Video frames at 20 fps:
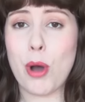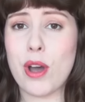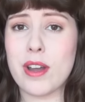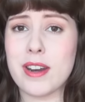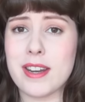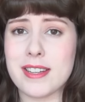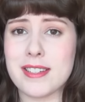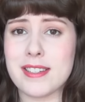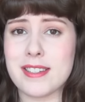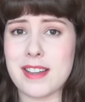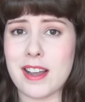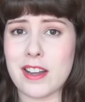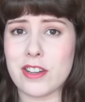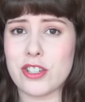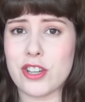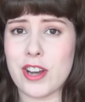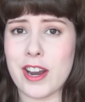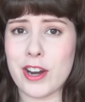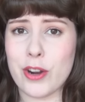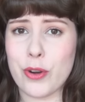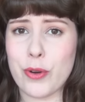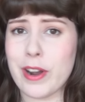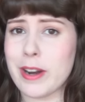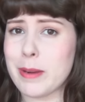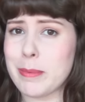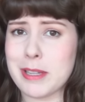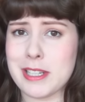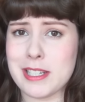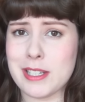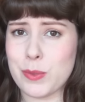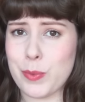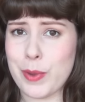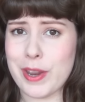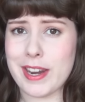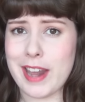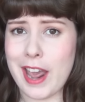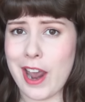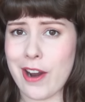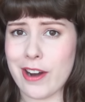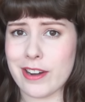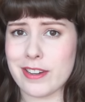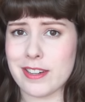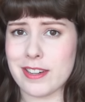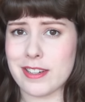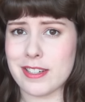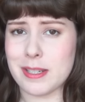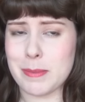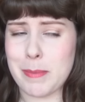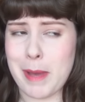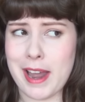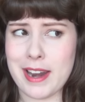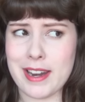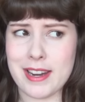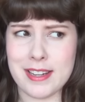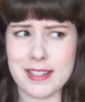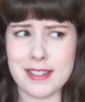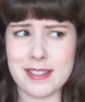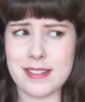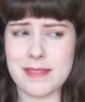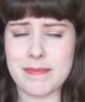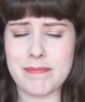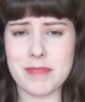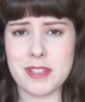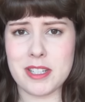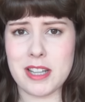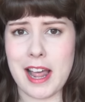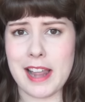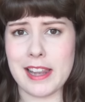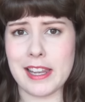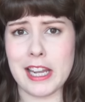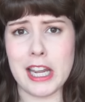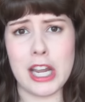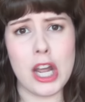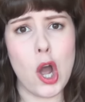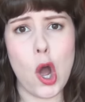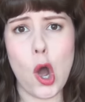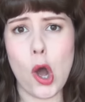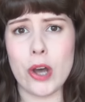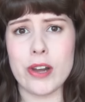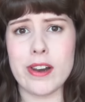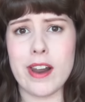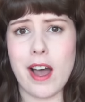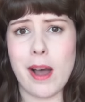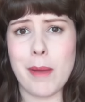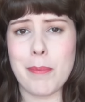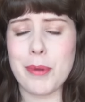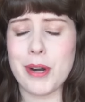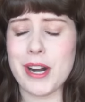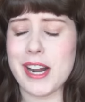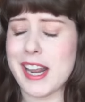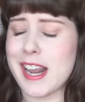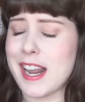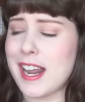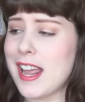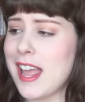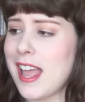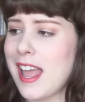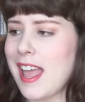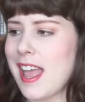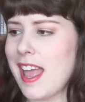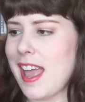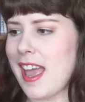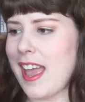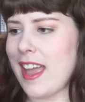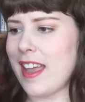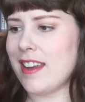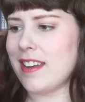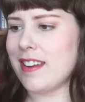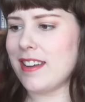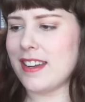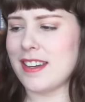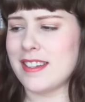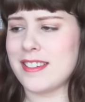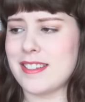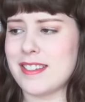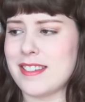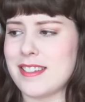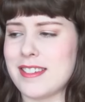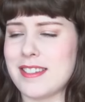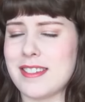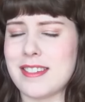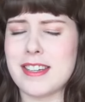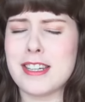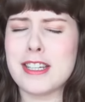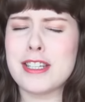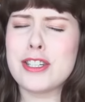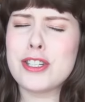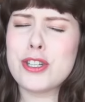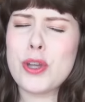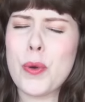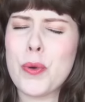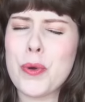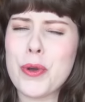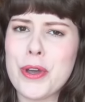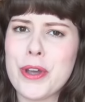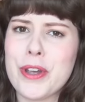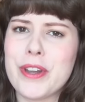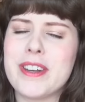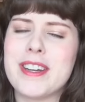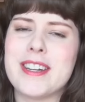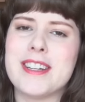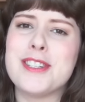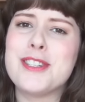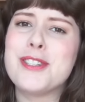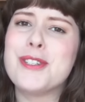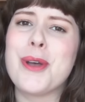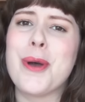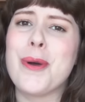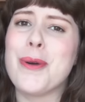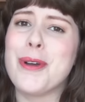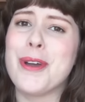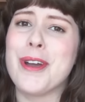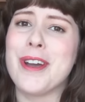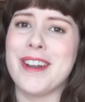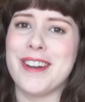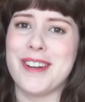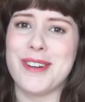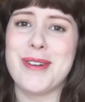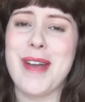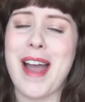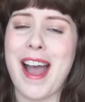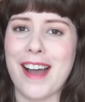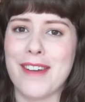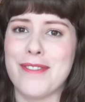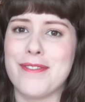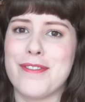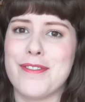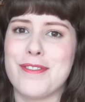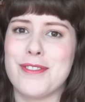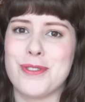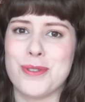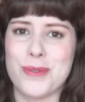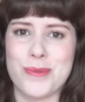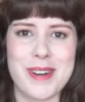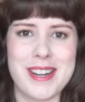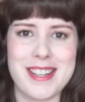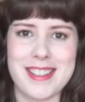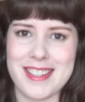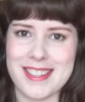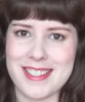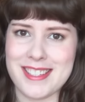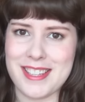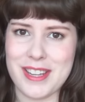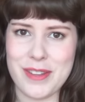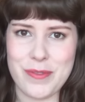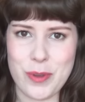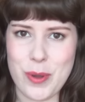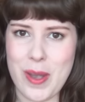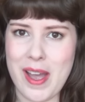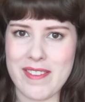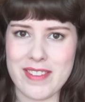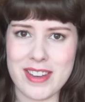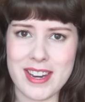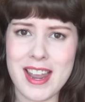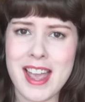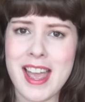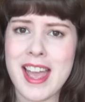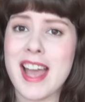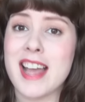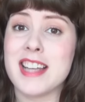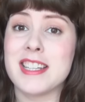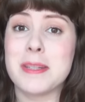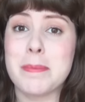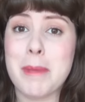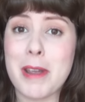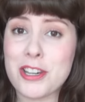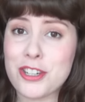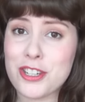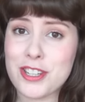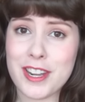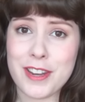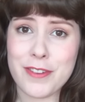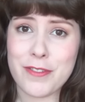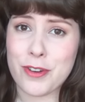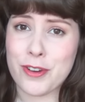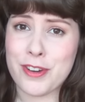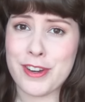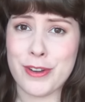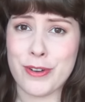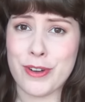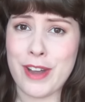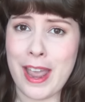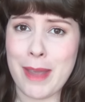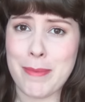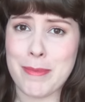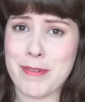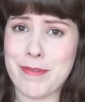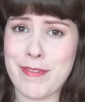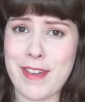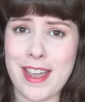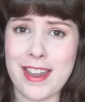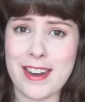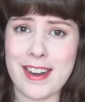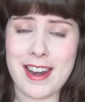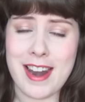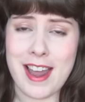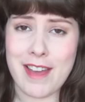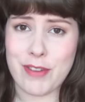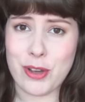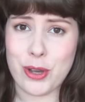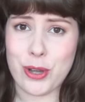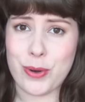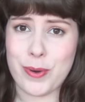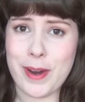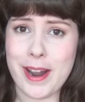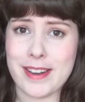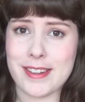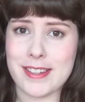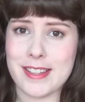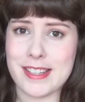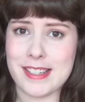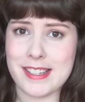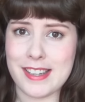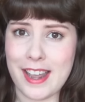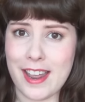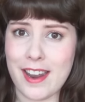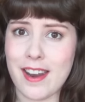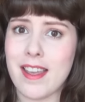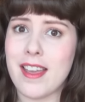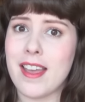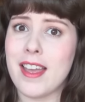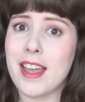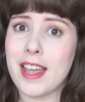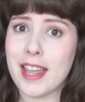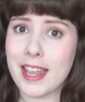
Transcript: Bod is such an incredibly sweet character despite his slightly odd upbringing and it's just, it's so good. It's so good. You have to read this if you haven't, especially if you're a Neil Gaiman fan and haven't got around to this yet.